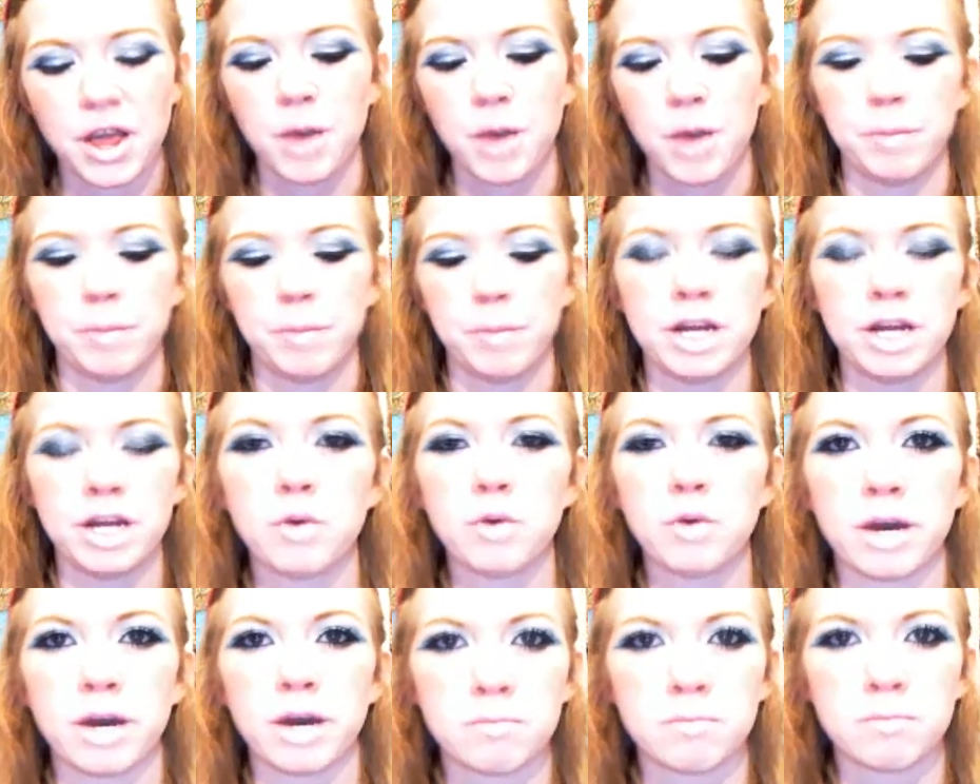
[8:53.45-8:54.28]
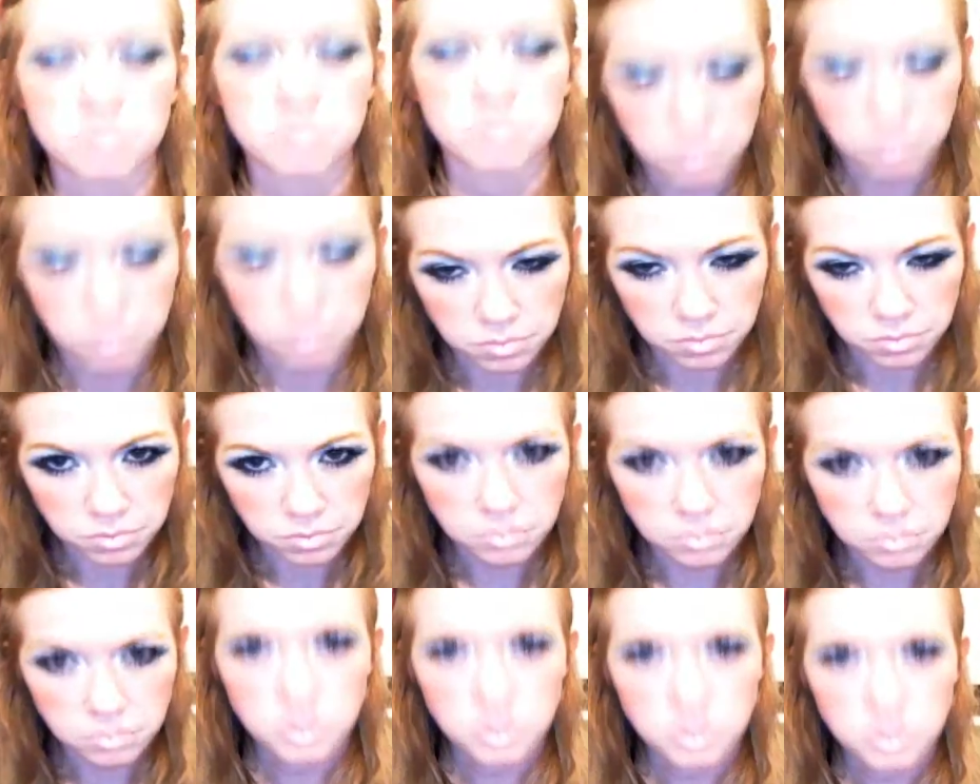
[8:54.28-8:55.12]
But anyway,
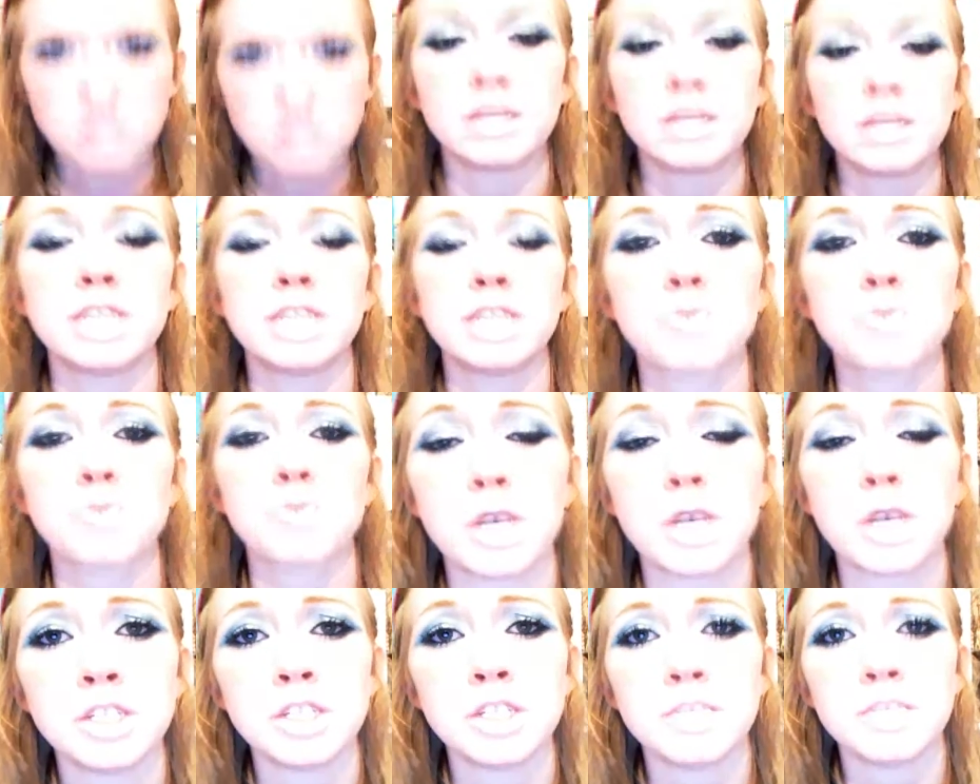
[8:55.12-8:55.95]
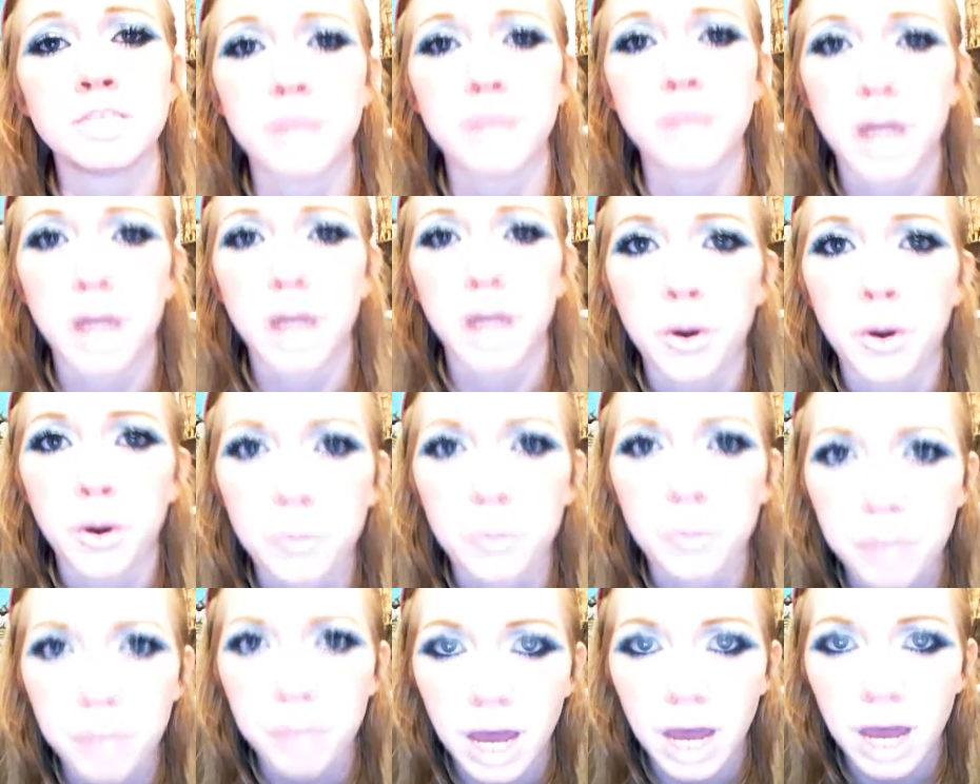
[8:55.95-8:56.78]
thanks for watching this video,
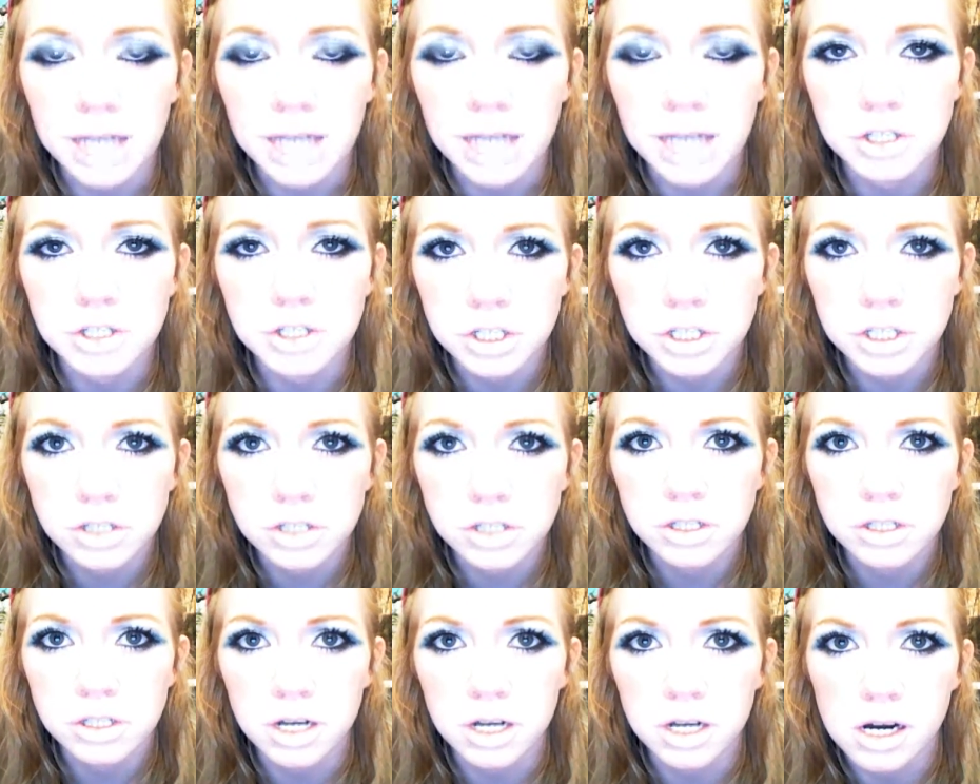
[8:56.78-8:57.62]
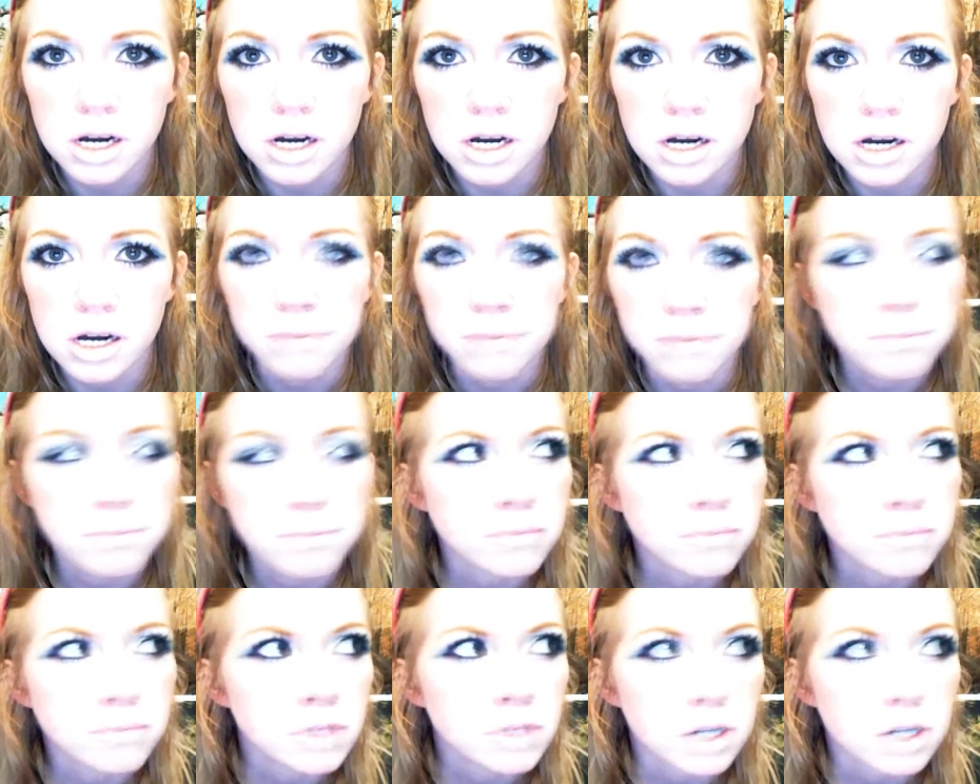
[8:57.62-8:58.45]
and just
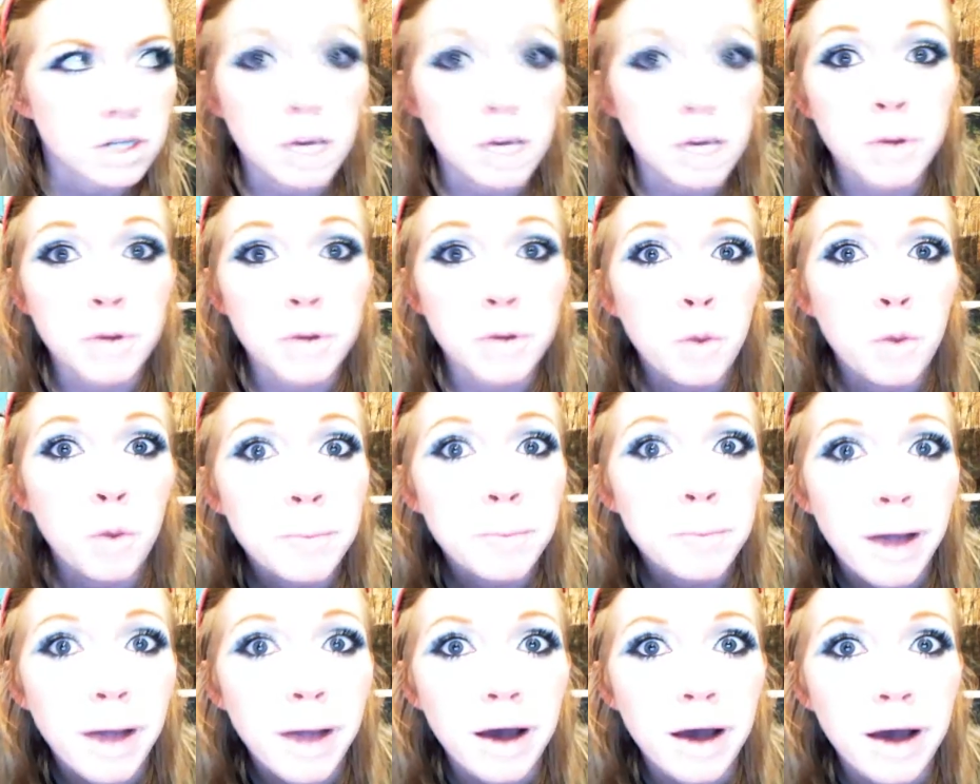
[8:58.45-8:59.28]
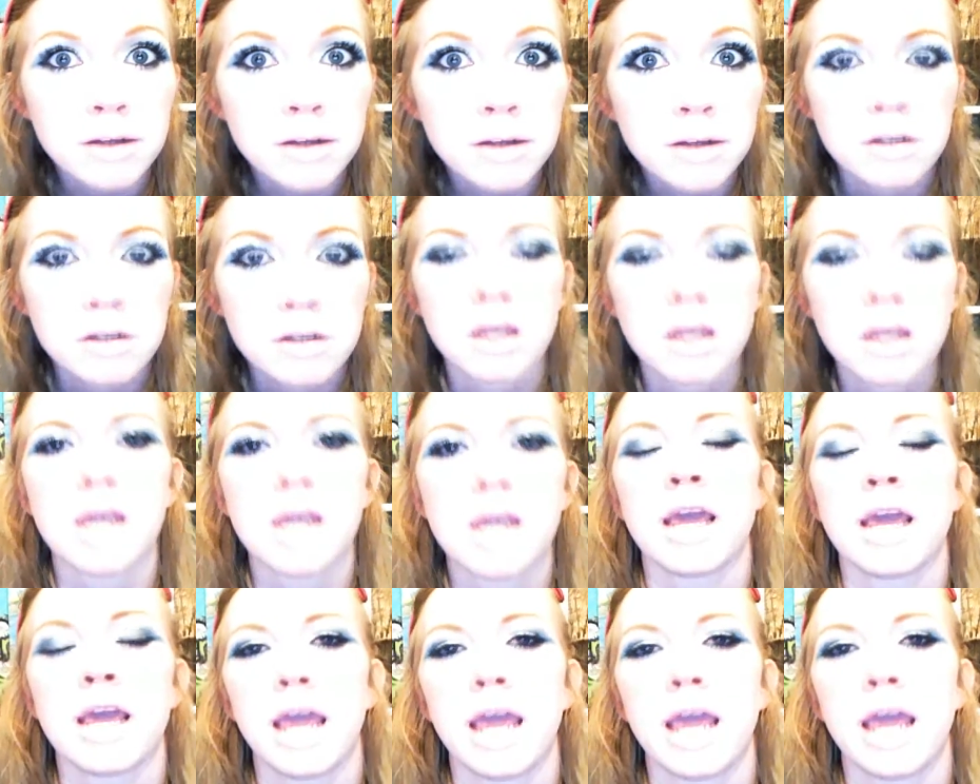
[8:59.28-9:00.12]
keep an open mind,
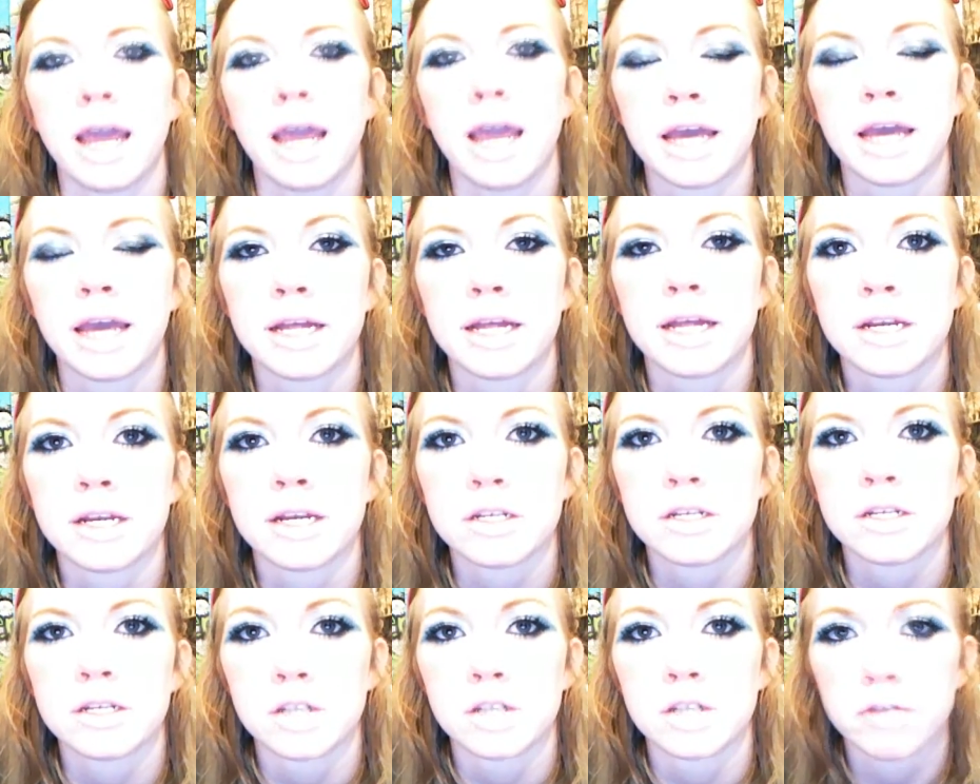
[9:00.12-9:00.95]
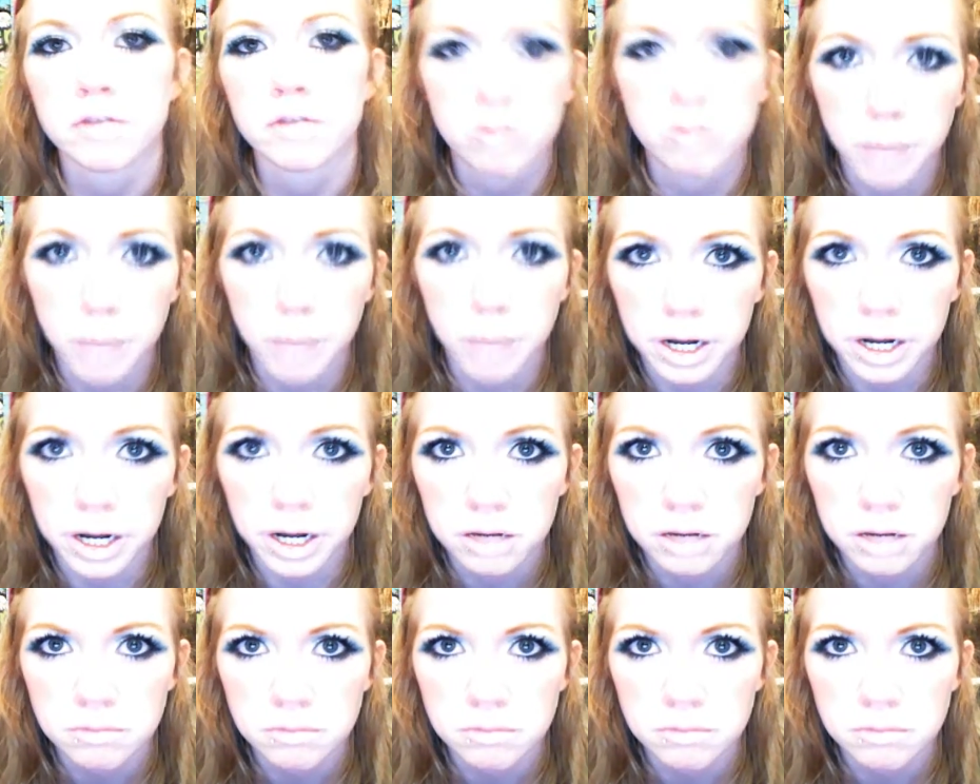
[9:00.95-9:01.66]
and love everybody.